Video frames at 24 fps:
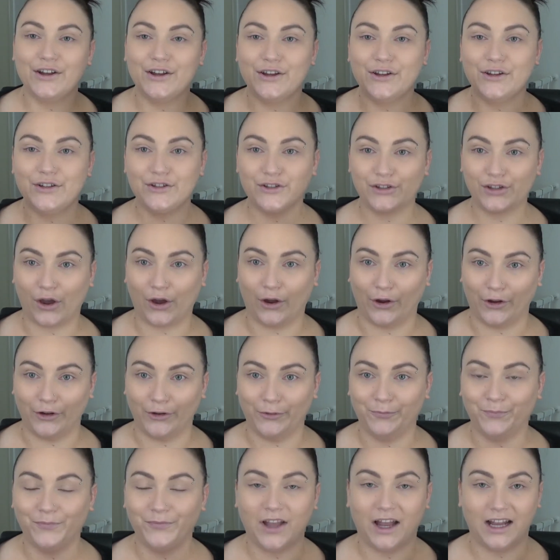So
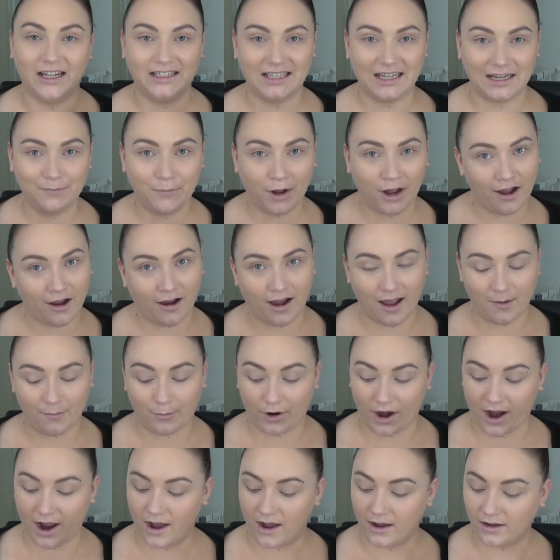I did my
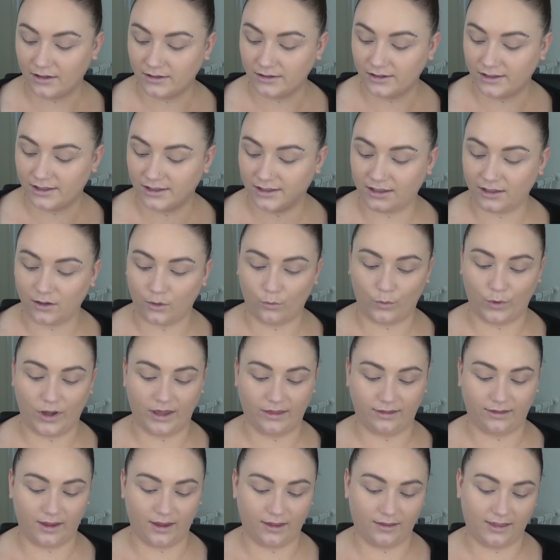eyebrows
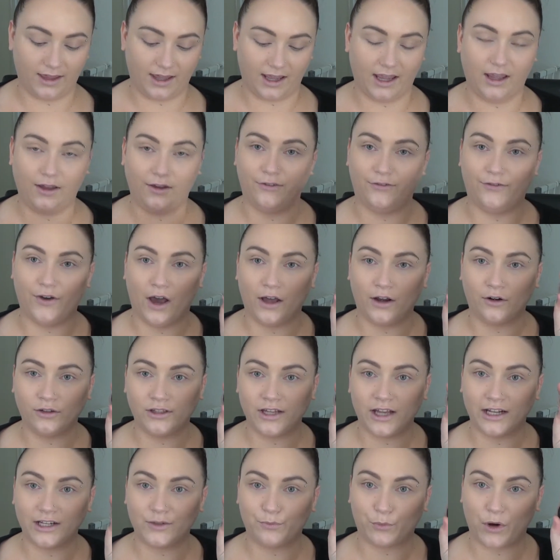with the Final
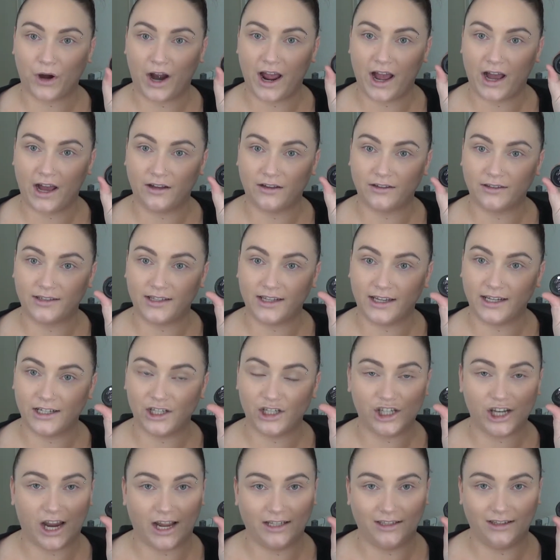Touch brows in
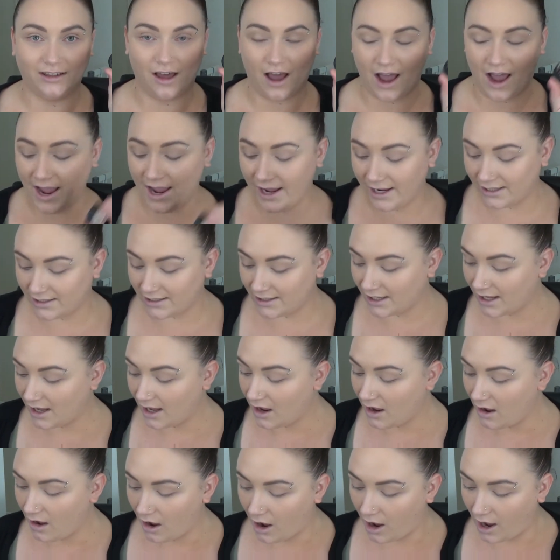shade Light.
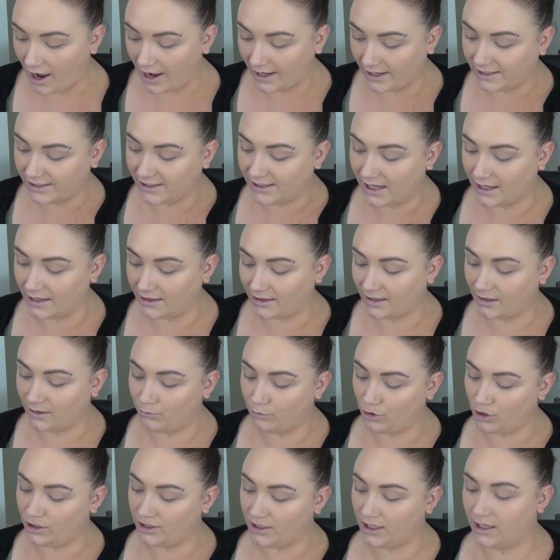I set them
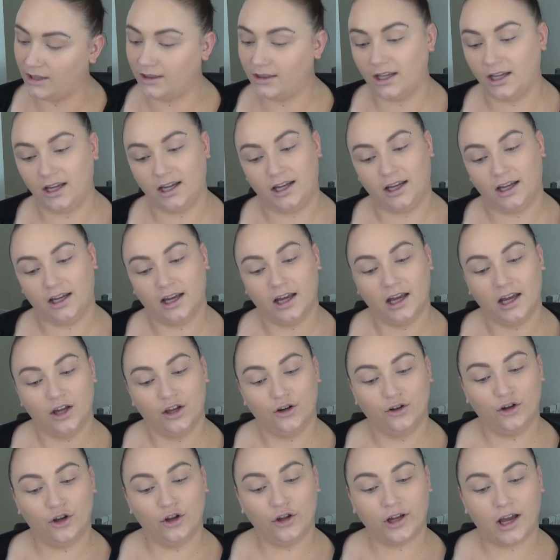using the
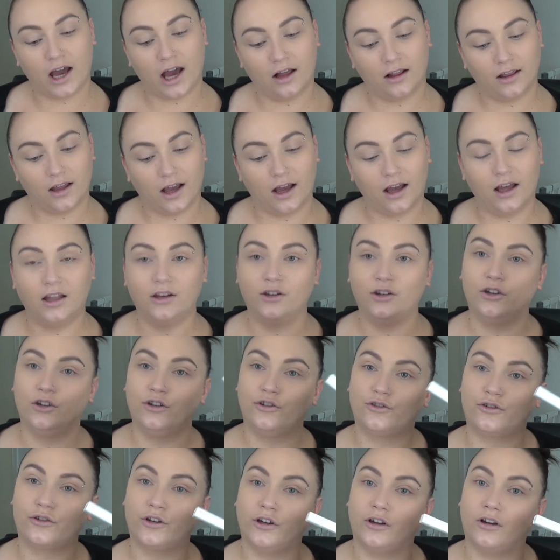New Colour
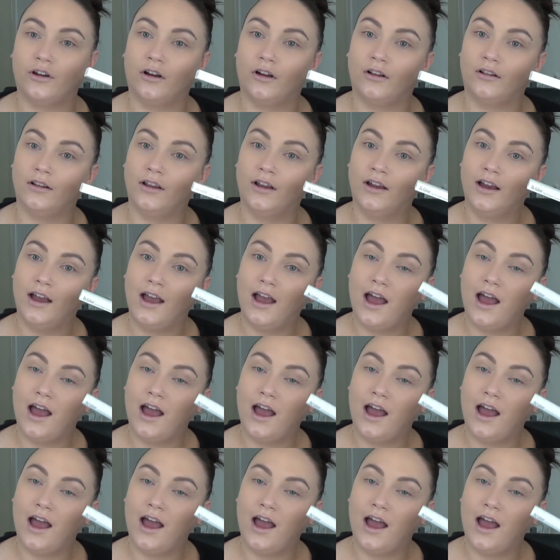Neutral